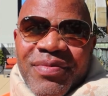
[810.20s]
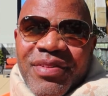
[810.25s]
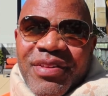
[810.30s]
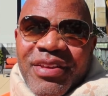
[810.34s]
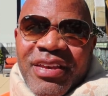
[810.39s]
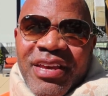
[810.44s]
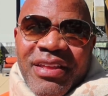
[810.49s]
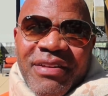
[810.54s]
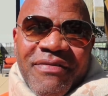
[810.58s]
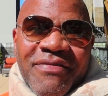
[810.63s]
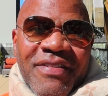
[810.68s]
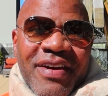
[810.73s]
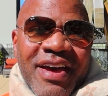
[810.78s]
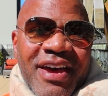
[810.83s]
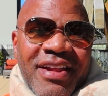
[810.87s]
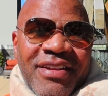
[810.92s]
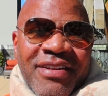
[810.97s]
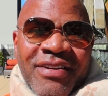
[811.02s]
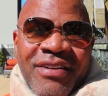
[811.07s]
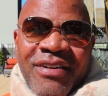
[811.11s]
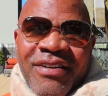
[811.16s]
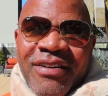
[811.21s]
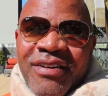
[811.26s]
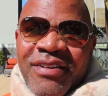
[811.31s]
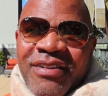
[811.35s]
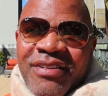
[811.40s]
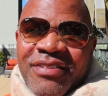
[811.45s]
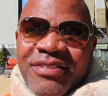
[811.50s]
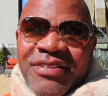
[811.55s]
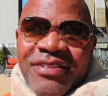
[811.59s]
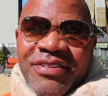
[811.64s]
Getting fat,
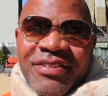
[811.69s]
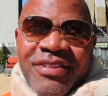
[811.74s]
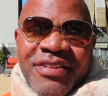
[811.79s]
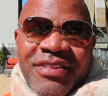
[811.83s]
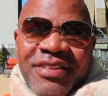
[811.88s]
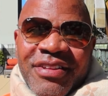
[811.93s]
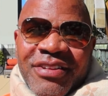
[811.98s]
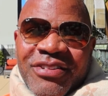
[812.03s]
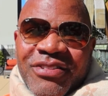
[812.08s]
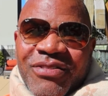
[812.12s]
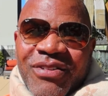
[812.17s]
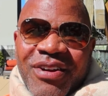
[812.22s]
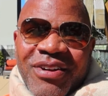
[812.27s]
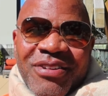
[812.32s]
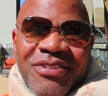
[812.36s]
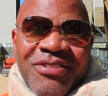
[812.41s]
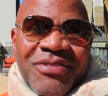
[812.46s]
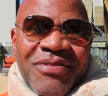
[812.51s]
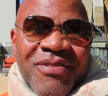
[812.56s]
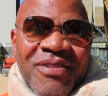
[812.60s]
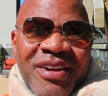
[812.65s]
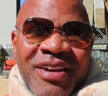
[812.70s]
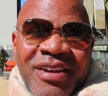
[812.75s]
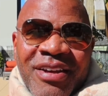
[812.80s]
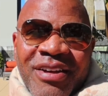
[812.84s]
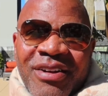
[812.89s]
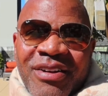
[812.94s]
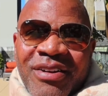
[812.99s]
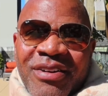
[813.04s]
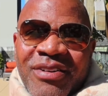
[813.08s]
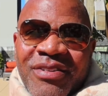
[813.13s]
y'all. The struggle's
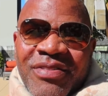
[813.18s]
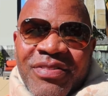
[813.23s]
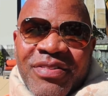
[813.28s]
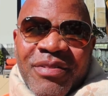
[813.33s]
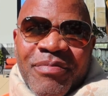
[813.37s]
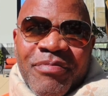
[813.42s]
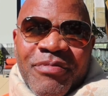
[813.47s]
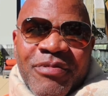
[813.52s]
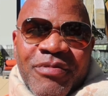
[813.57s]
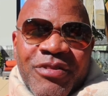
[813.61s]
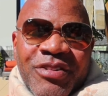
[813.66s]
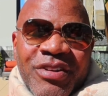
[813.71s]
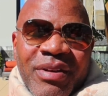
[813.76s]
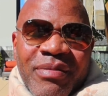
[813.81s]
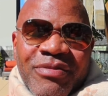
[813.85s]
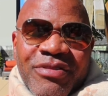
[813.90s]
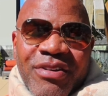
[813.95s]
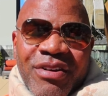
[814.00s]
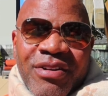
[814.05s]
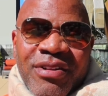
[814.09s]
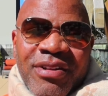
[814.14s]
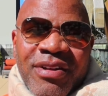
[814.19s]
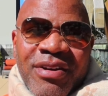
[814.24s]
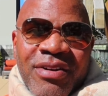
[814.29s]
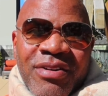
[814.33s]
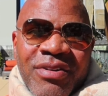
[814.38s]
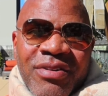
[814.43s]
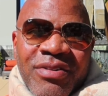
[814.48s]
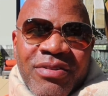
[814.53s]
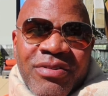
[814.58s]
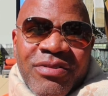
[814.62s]
real. The gyms are
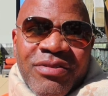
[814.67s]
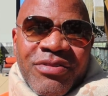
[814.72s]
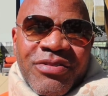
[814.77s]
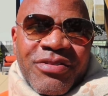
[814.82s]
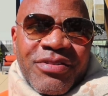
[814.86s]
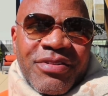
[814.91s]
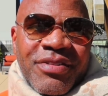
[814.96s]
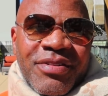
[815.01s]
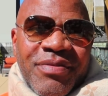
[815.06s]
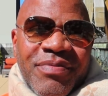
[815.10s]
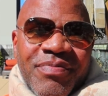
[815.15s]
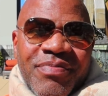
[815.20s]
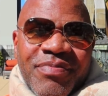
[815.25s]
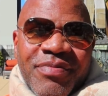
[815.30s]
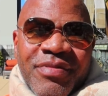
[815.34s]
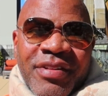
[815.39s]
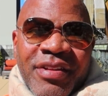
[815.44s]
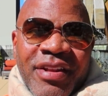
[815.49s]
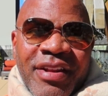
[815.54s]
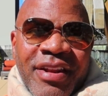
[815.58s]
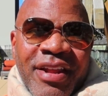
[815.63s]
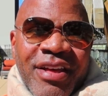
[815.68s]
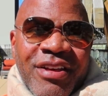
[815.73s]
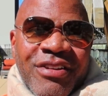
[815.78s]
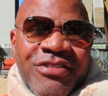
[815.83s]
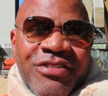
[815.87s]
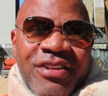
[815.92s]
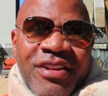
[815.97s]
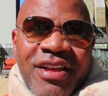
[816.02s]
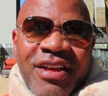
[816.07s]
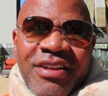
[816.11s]
closed. The nail
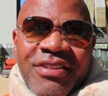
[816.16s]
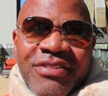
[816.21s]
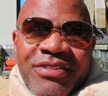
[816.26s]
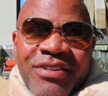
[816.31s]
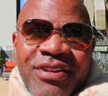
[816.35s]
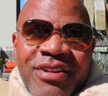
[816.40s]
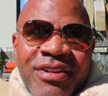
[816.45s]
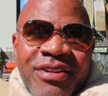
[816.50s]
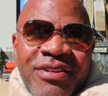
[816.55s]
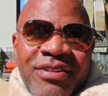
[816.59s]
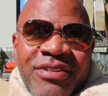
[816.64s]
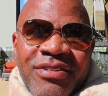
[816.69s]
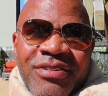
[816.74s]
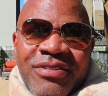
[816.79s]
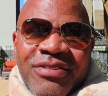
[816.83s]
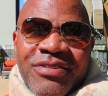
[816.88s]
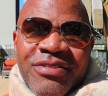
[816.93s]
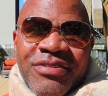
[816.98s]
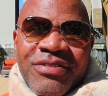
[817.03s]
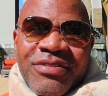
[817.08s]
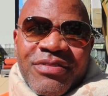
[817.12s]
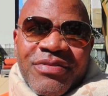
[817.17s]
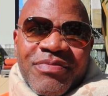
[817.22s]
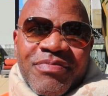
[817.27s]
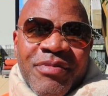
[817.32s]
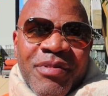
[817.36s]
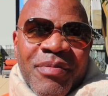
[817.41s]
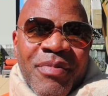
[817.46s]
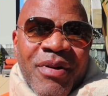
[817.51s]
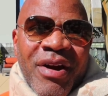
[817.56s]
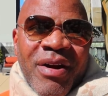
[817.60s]
salons are closed.
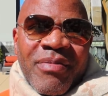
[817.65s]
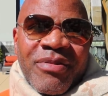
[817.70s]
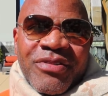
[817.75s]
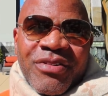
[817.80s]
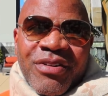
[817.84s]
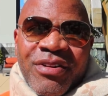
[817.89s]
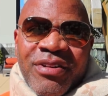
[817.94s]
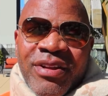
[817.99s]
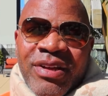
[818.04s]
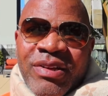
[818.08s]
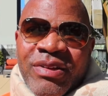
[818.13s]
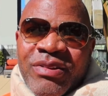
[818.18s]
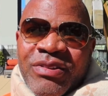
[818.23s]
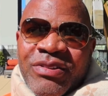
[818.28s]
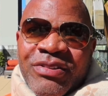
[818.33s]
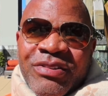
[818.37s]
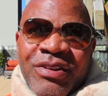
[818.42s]
The barbers are closed.